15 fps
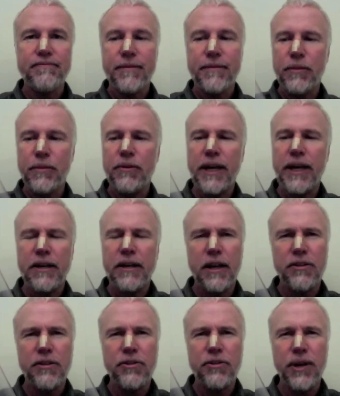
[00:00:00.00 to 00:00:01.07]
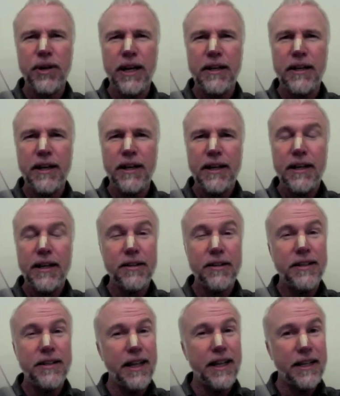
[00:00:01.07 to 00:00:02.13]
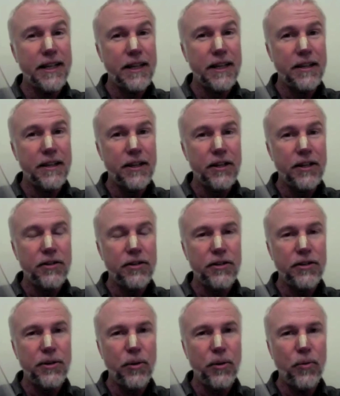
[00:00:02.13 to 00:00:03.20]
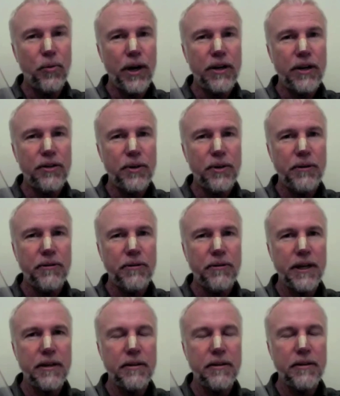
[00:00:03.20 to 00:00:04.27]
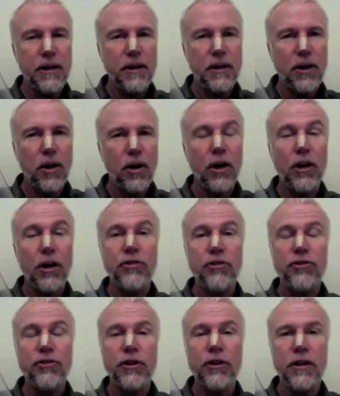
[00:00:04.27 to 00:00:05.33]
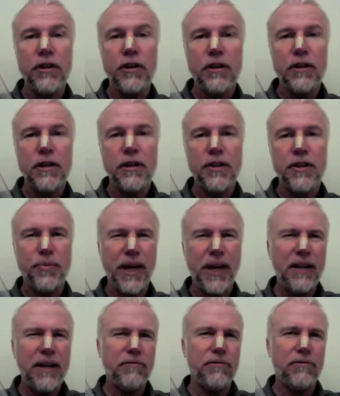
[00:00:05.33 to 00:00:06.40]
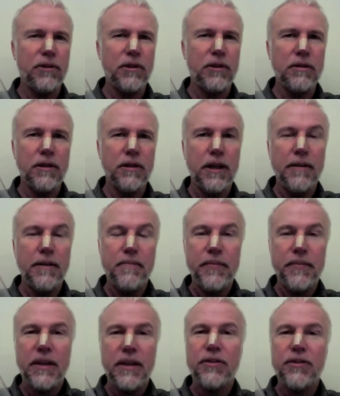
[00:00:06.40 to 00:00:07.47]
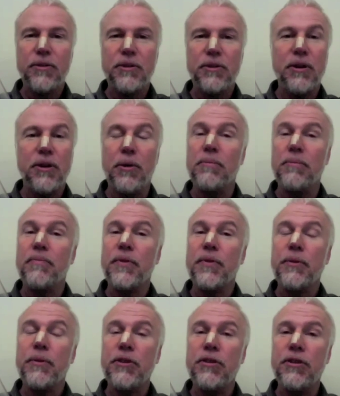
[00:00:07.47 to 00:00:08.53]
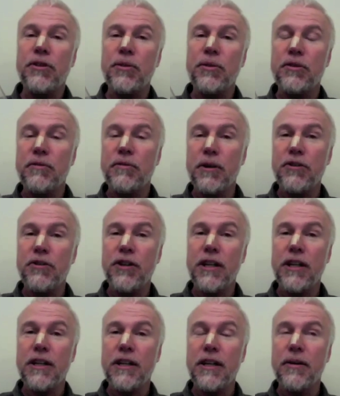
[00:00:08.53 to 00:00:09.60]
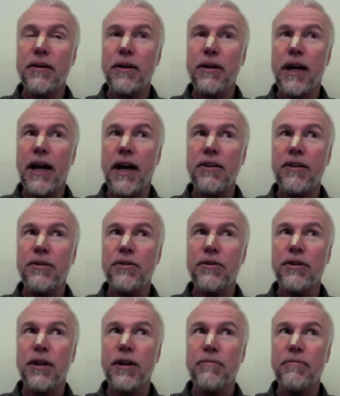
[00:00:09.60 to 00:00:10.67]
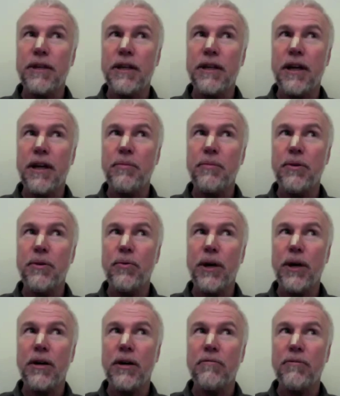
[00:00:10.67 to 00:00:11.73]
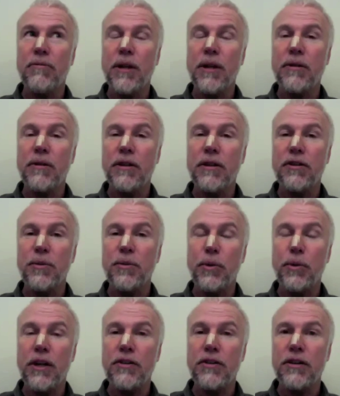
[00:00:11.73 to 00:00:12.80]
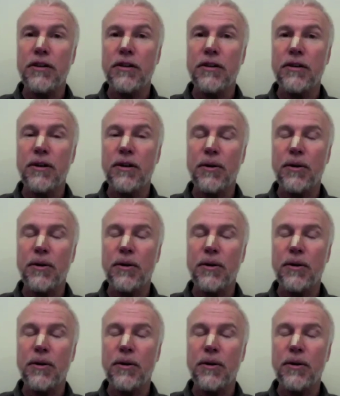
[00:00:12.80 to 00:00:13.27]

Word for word: when you're that concentrated, it's delicate. So you don't want to do anything harsh. It's painful. So you don't. What you do is you very gently ask yourself, can I be aware of whether this is pleasant or